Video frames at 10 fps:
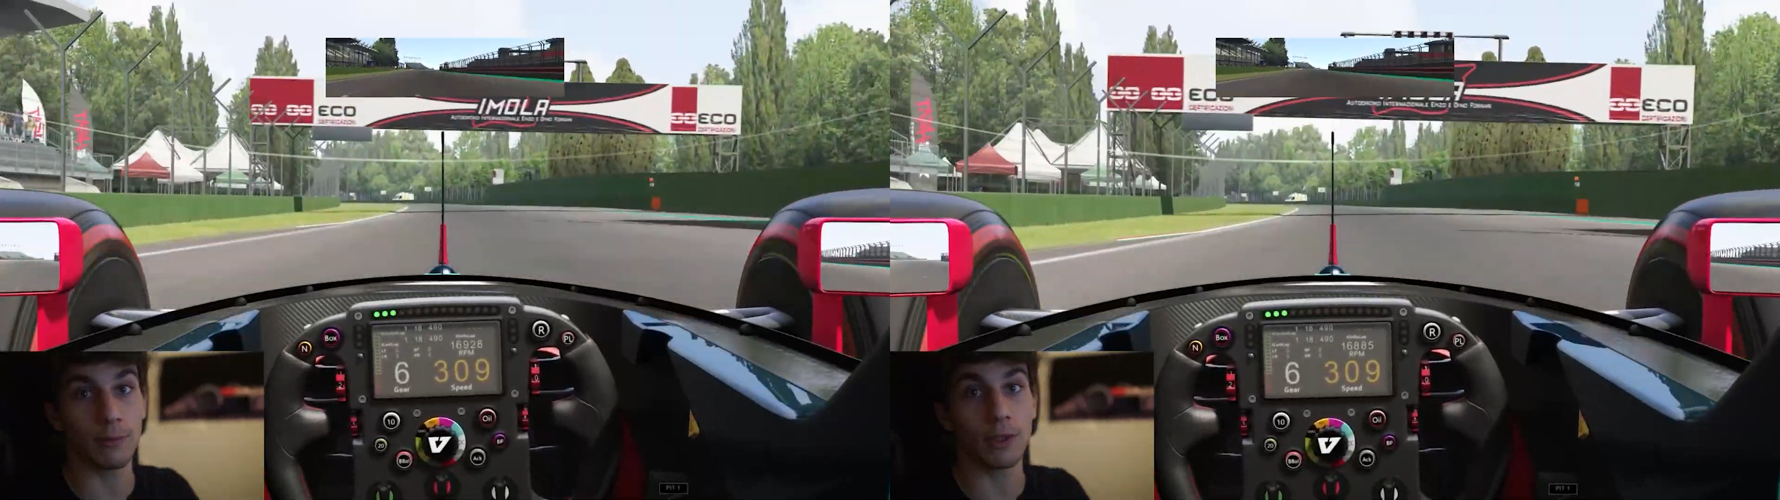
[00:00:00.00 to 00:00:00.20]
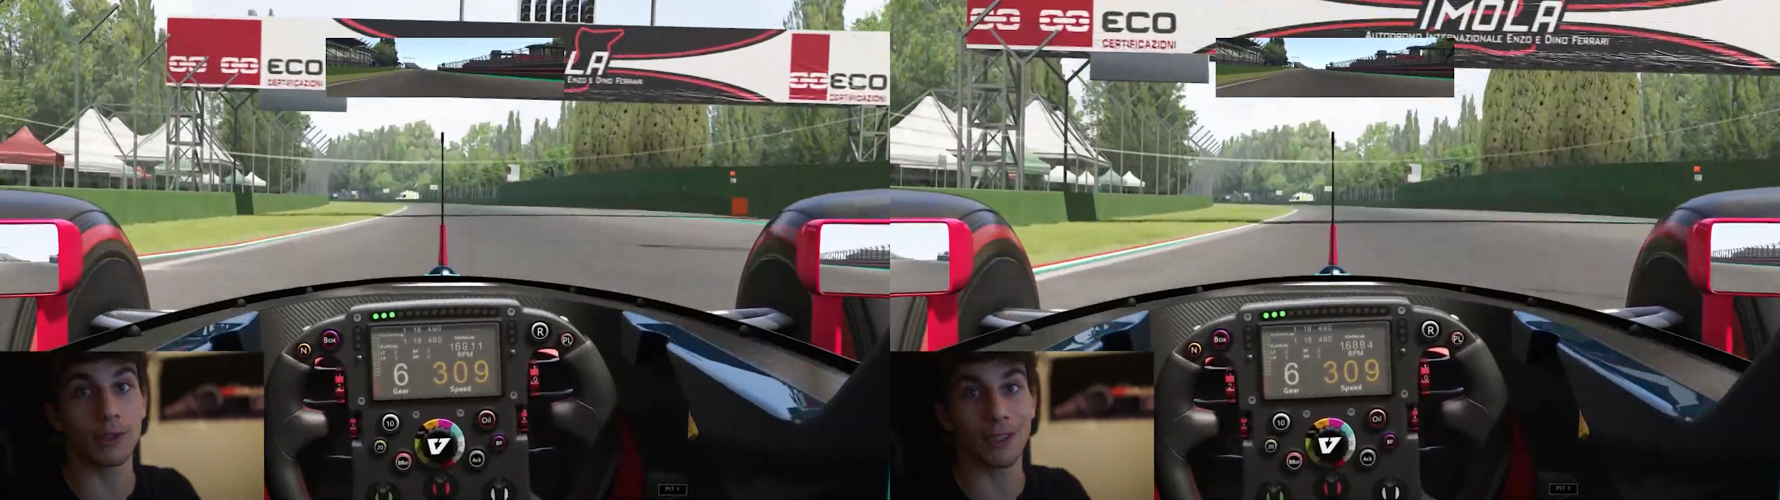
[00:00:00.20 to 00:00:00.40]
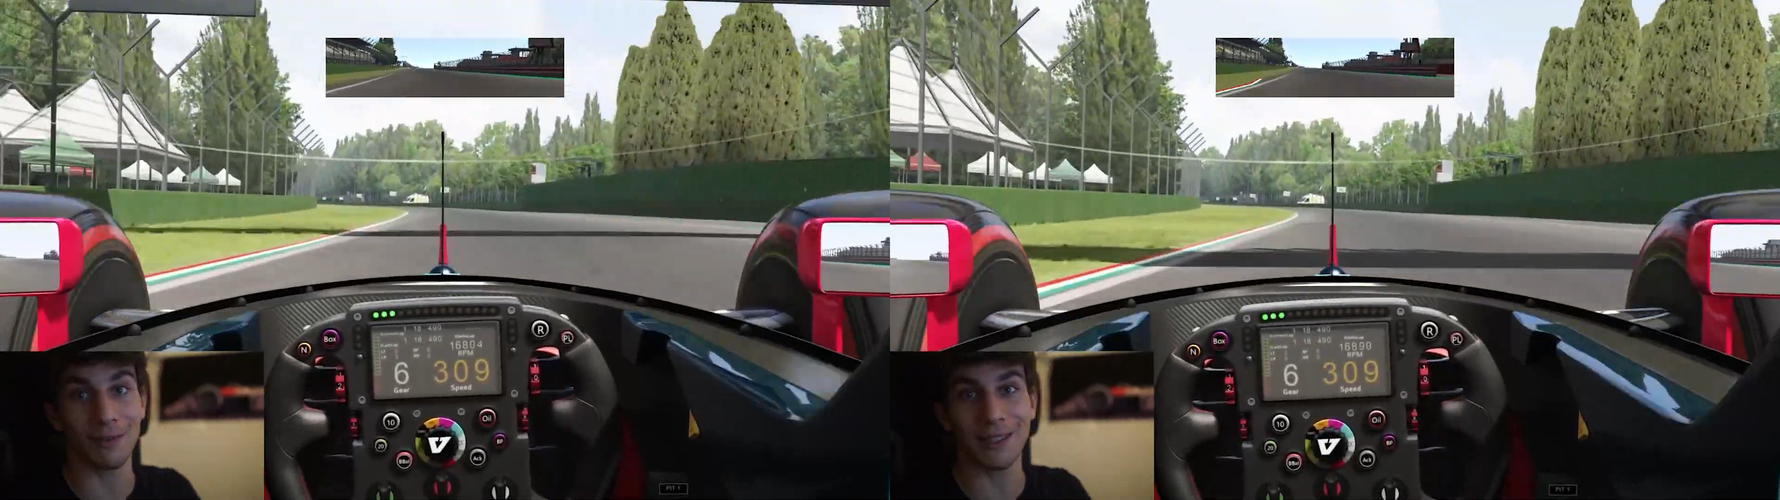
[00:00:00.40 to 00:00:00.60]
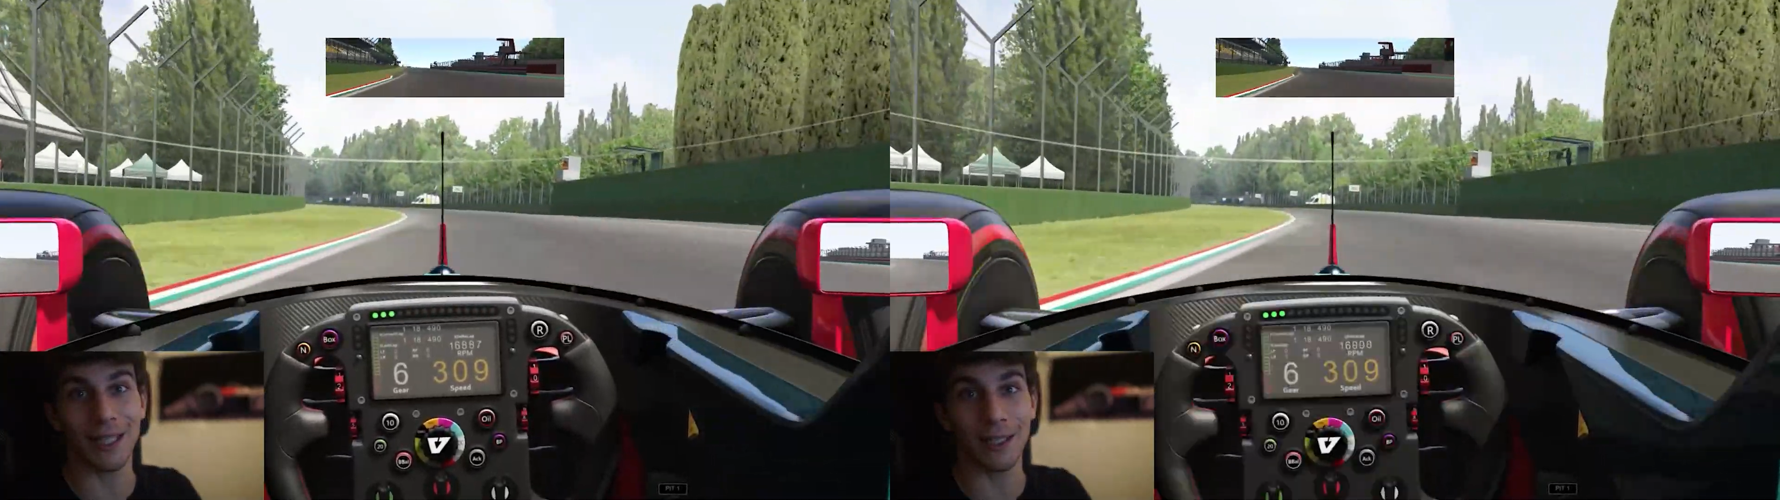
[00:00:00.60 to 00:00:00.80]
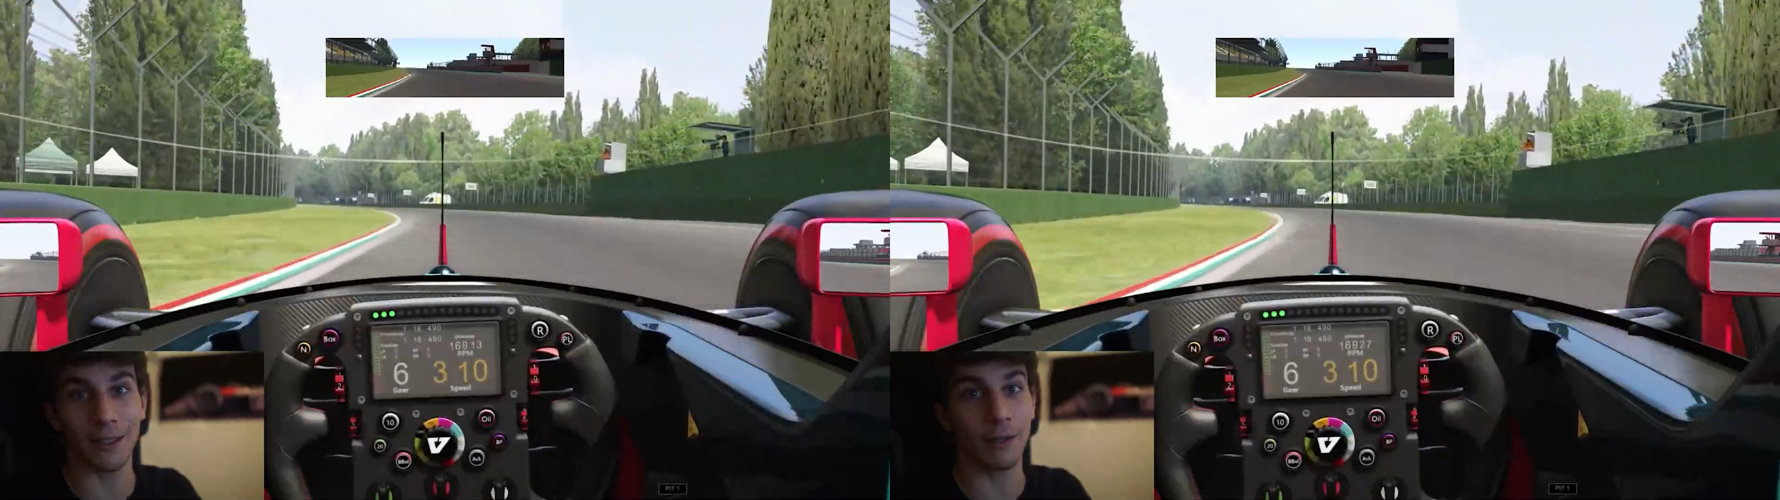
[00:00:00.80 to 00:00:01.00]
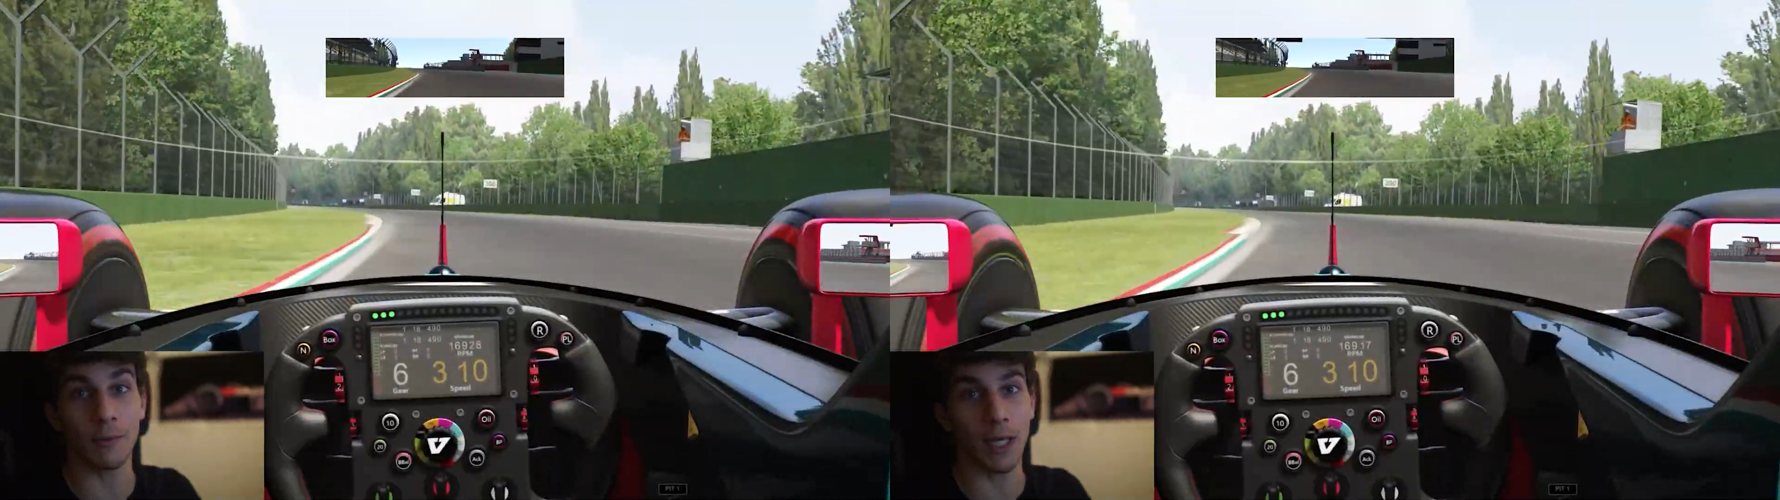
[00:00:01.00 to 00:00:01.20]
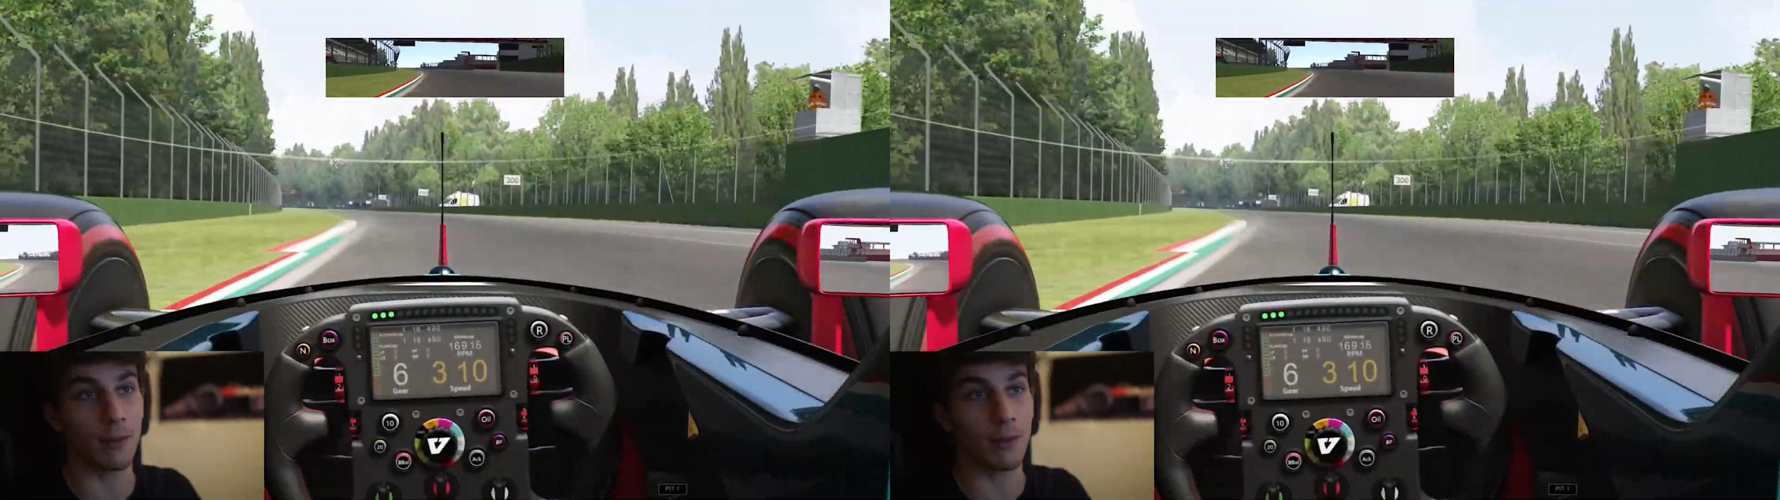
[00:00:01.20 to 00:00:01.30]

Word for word: because I'm Italian.